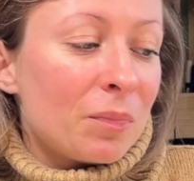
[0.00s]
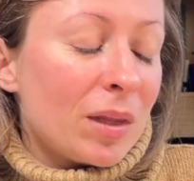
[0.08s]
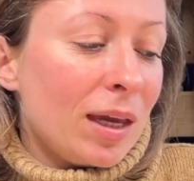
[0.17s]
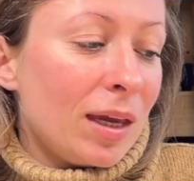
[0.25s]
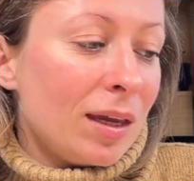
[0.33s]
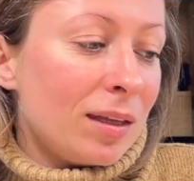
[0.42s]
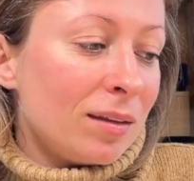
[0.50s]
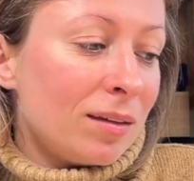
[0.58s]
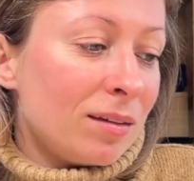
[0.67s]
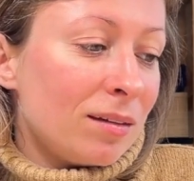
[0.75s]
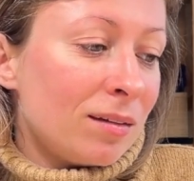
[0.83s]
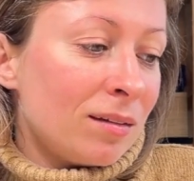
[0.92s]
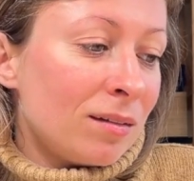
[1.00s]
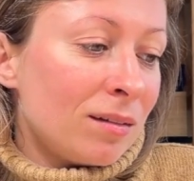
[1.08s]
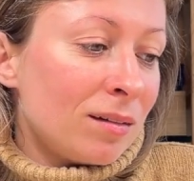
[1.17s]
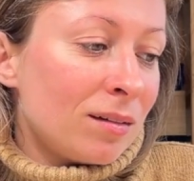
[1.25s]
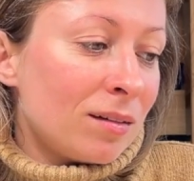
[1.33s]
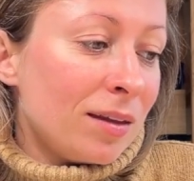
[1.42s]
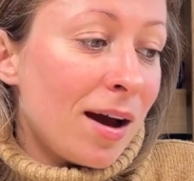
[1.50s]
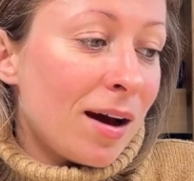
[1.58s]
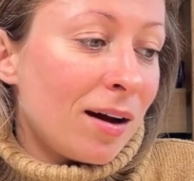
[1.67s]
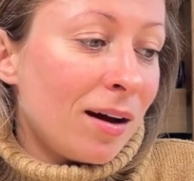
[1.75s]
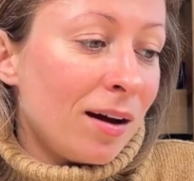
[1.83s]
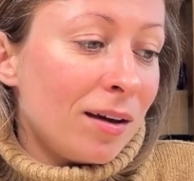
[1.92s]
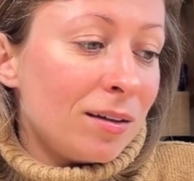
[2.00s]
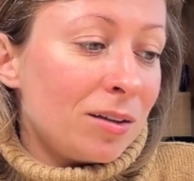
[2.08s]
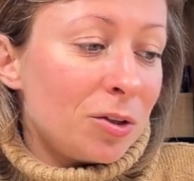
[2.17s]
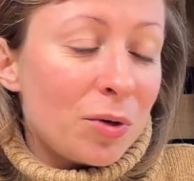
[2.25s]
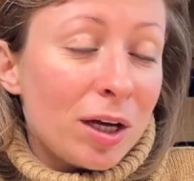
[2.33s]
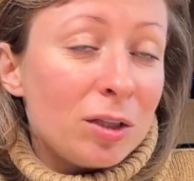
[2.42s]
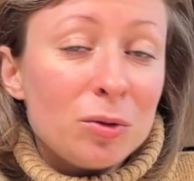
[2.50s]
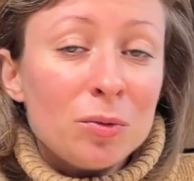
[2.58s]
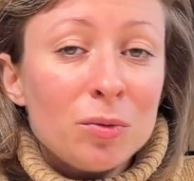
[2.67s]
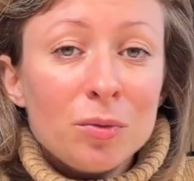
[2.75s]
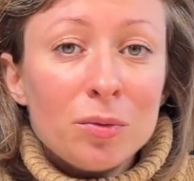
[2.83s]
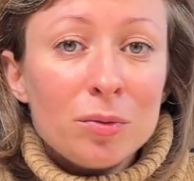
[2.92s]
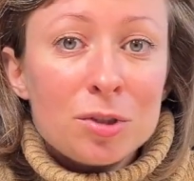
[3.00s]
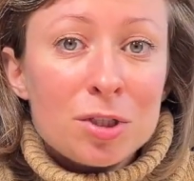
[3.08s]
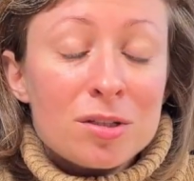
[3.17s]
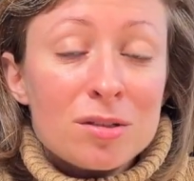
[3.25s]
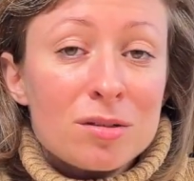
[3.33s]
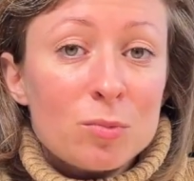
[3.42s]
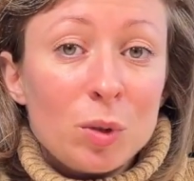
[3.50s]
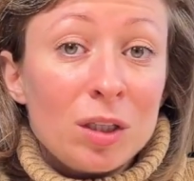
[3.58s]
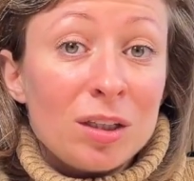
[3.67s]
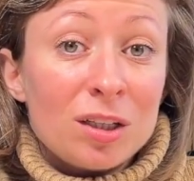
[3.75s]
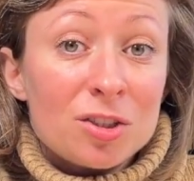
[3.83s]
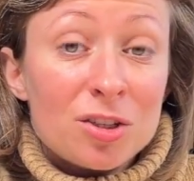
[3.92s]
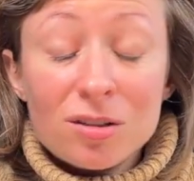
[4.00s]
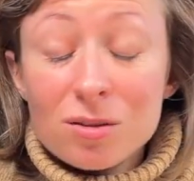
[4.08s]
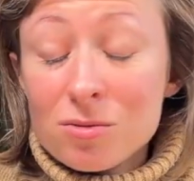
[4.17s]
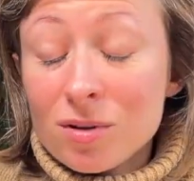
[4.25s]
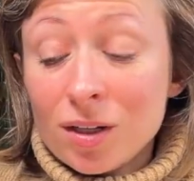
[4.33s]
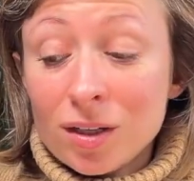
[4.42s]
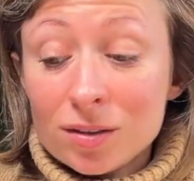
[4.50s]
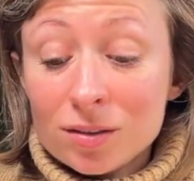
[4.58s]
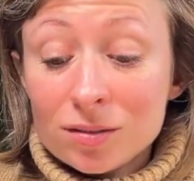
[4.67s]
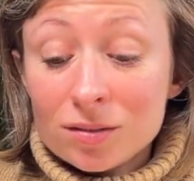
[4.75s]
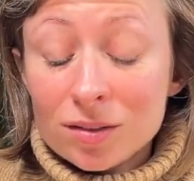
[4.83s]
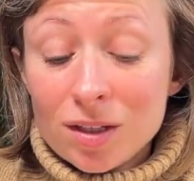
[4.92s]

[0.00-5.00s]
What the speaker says: and yeah, I try to just be natural and